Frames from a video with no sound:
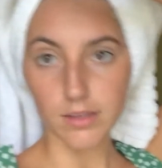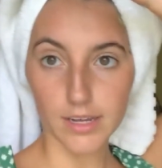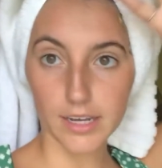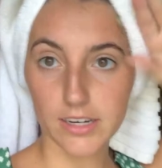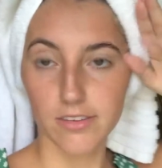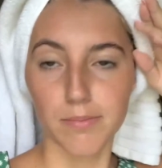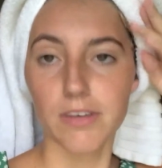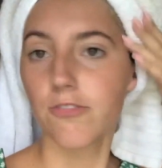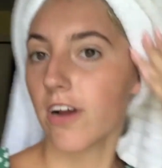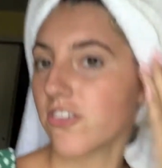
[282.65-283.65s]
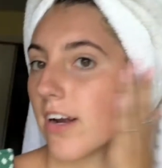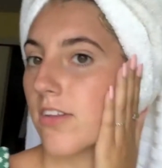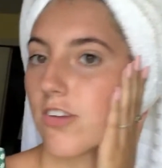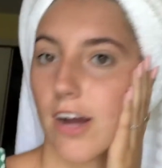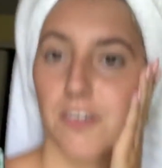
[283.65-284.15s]
Okay, here's me fresh out
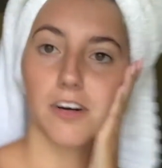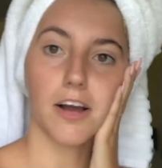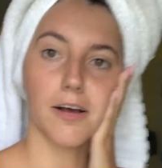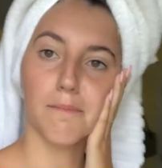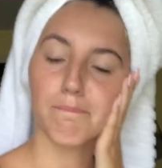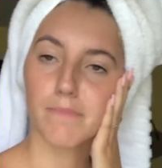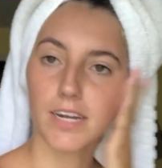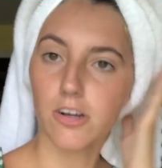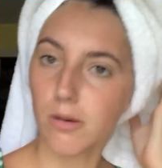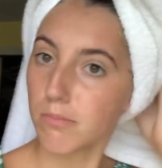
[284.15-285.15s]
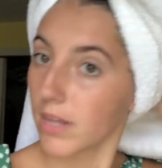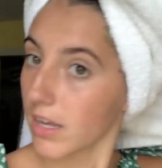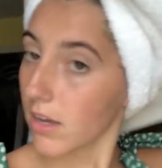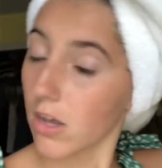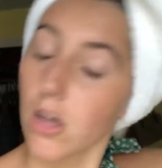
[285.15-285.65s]
of the shower, and I'm
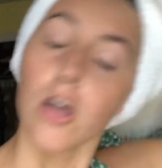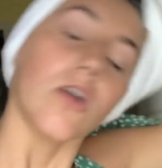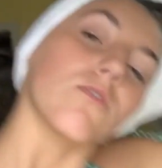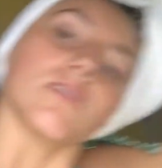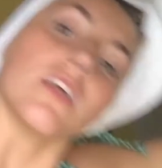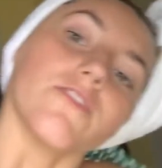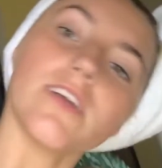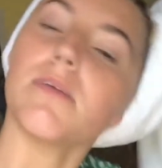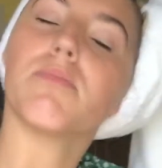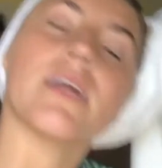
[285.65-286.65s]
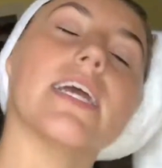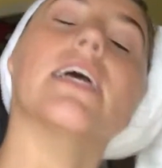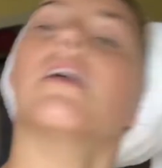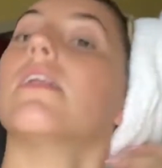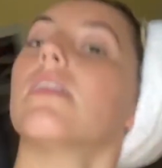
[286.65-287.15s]
like really freaking
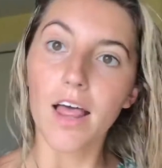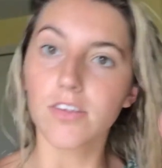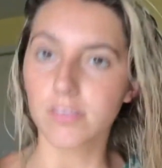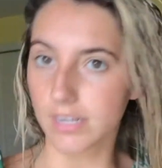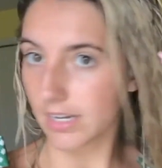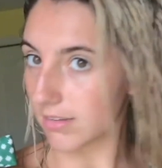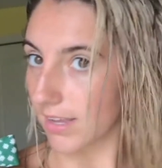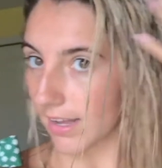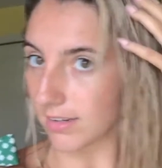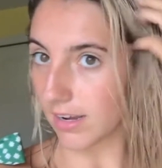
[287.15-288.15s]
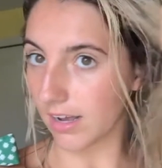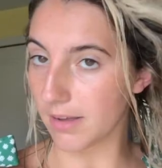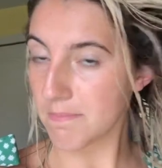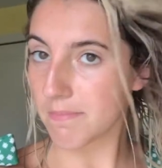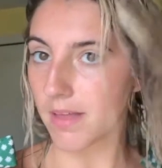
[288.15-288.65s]
pretty. So the nails held
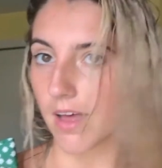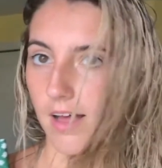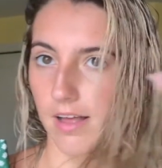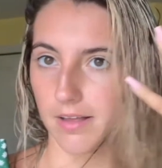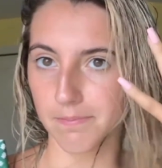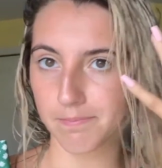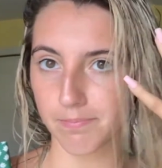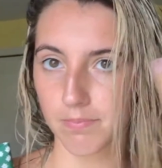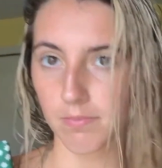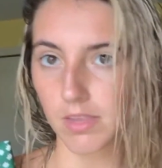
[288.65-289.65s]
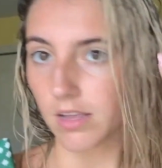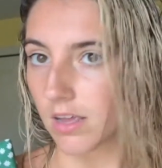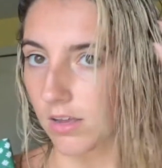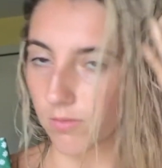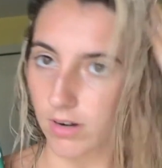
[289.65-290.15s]
up
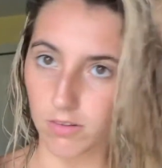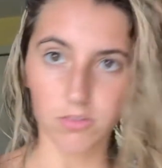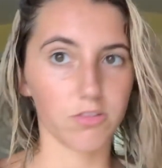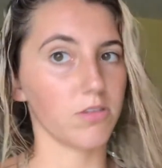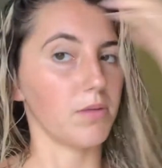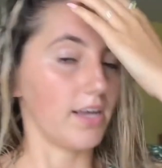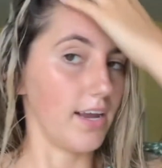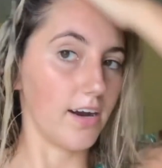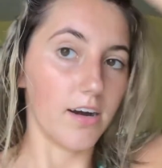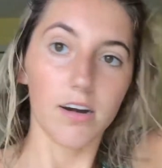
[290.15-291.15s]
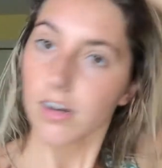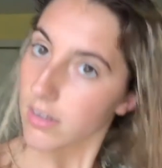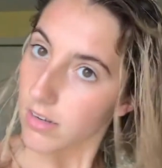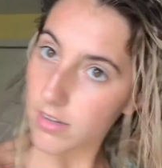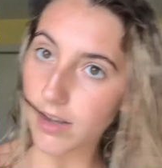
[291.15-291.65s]
when I was doing my hair.
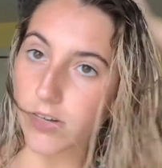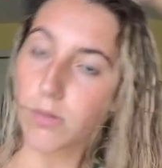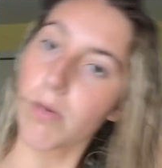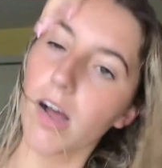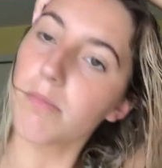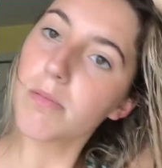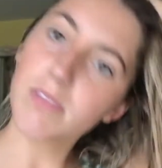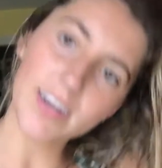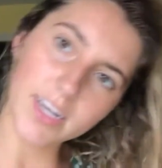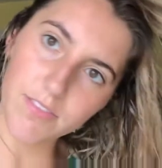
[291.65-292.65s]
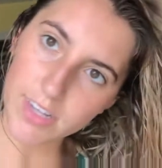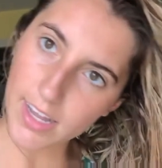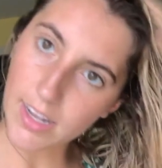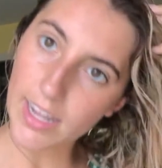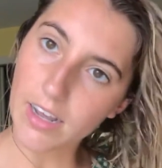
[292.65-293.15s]
It had no problems. I didn't even
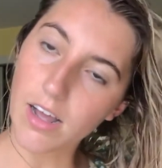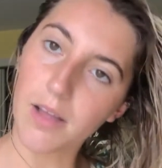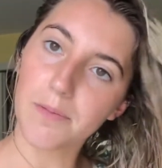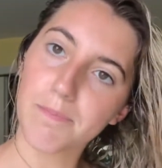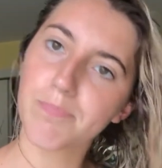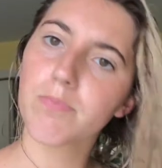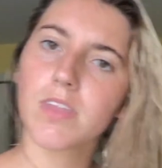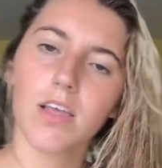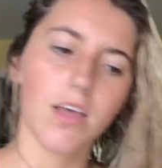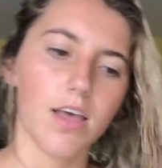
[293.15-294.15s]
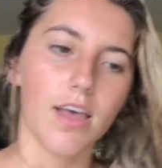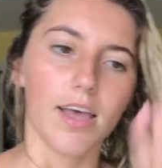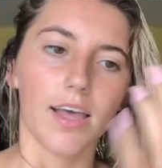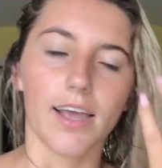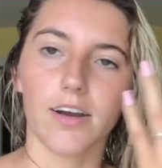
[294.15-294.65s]
get like
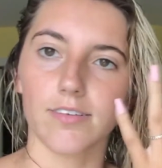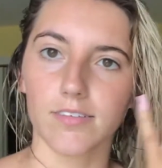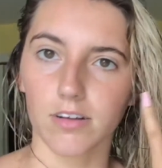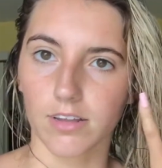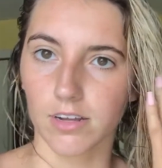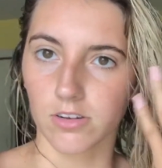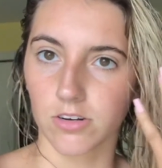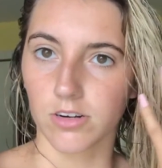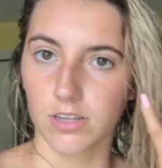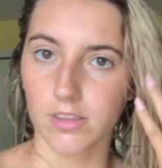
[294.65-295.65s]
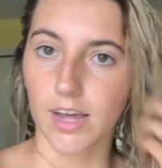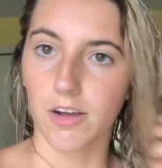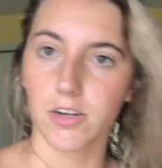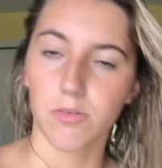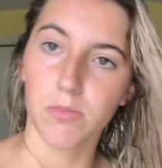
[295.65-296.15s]
hair stuck like underneath how
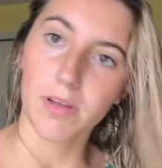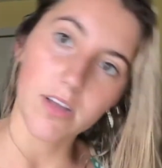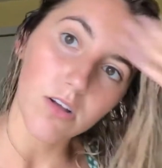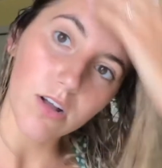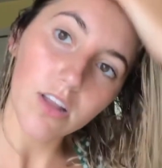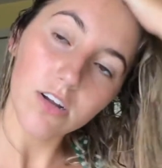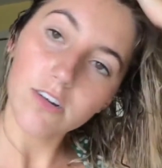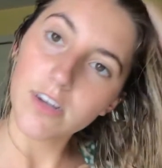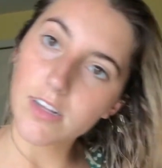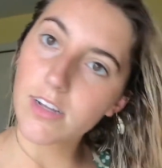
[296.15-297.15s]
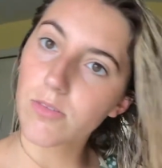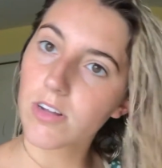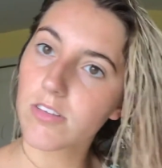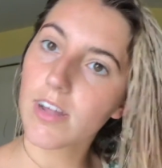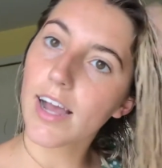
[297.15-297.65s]
I did with my other acrylics when
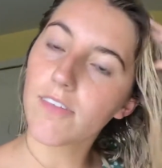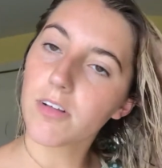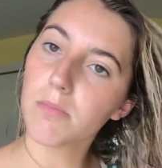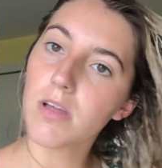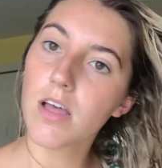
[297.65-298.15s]
I used to have them.